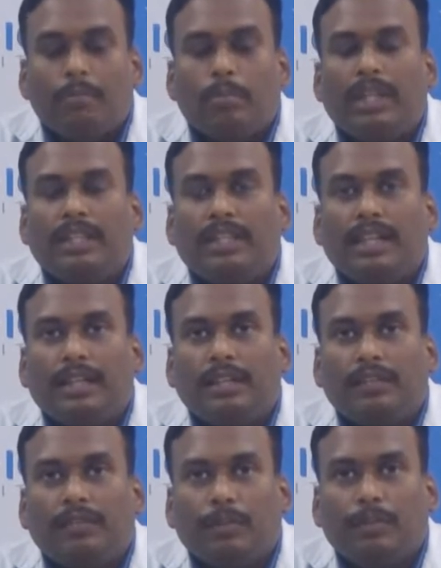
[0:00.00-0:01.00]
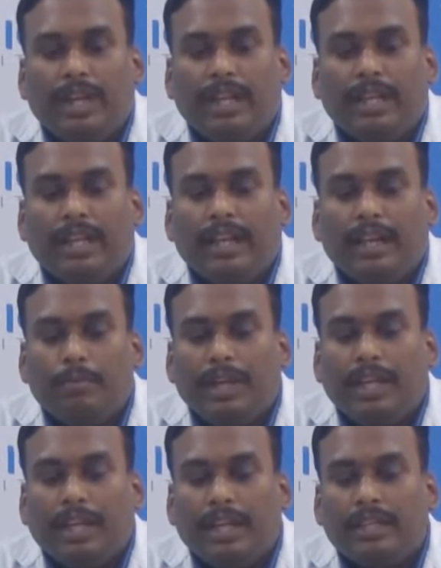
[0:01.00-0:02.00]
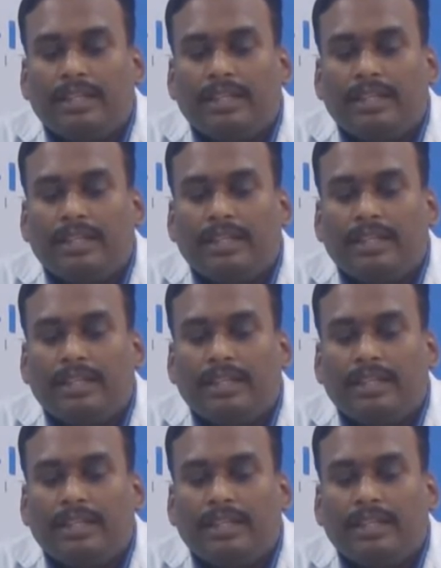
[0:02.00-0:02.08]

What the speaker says: by the Centers of the Medicare and Medicaid